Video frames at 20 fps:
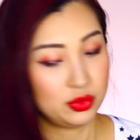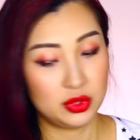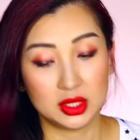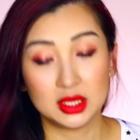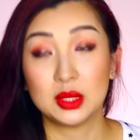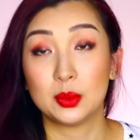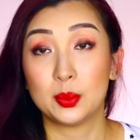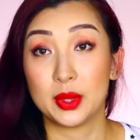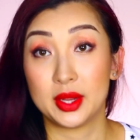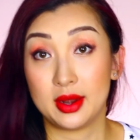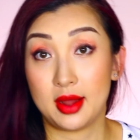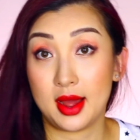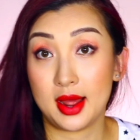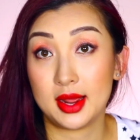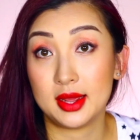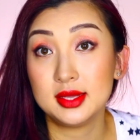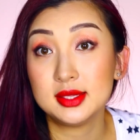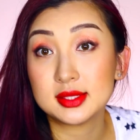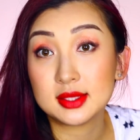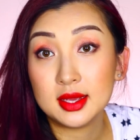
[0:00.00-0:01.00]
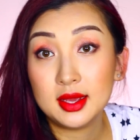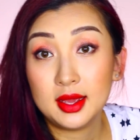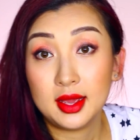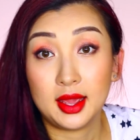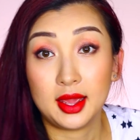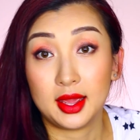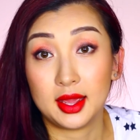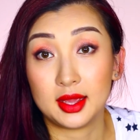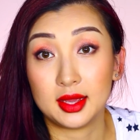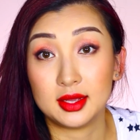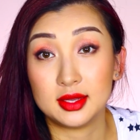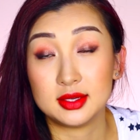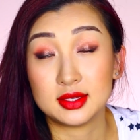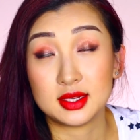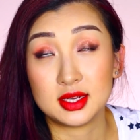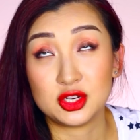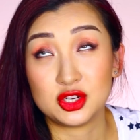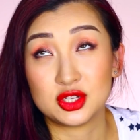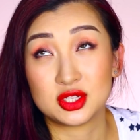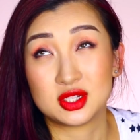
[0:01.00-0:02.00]
really weird eyes and
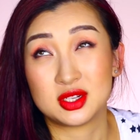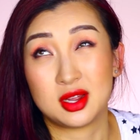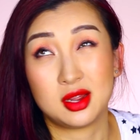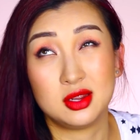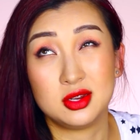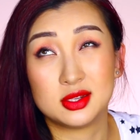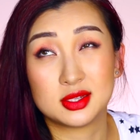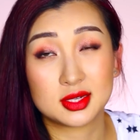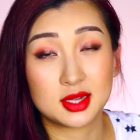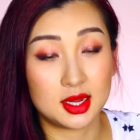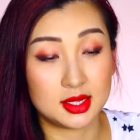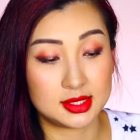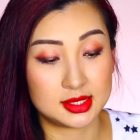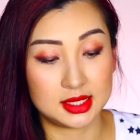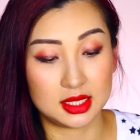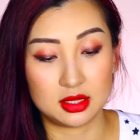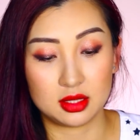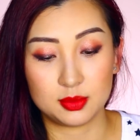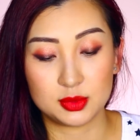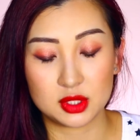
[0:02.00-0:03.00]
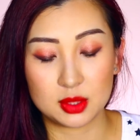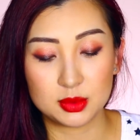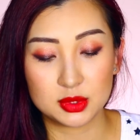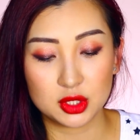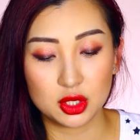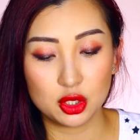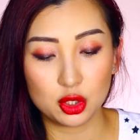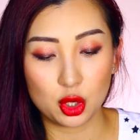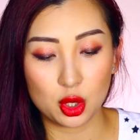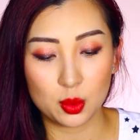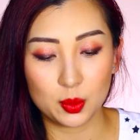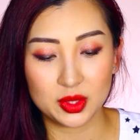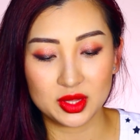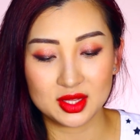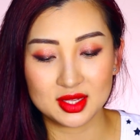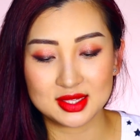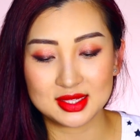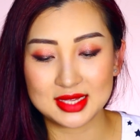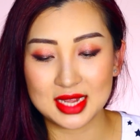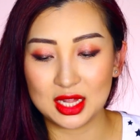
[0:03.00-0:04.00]
you just can't see them. So I'm just gonna go with
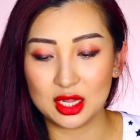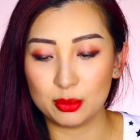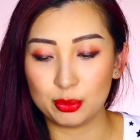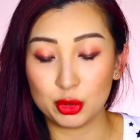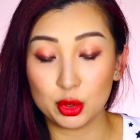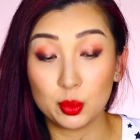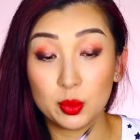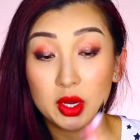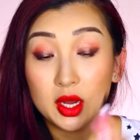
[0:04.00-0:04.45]
the Sailor Moon